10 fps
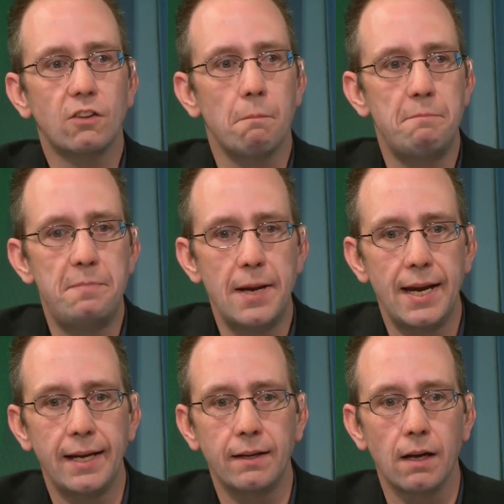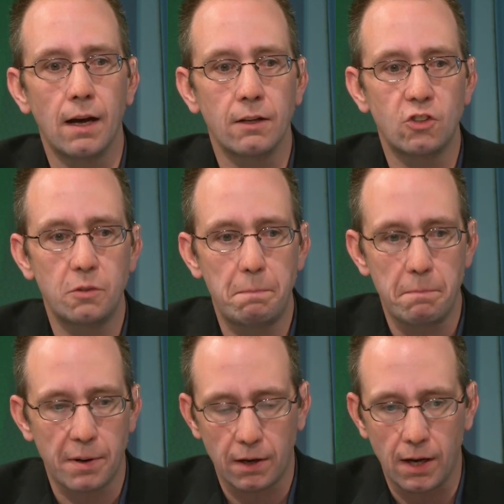is a big
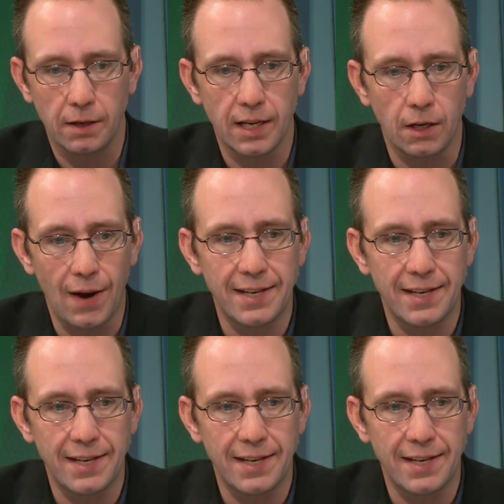you know,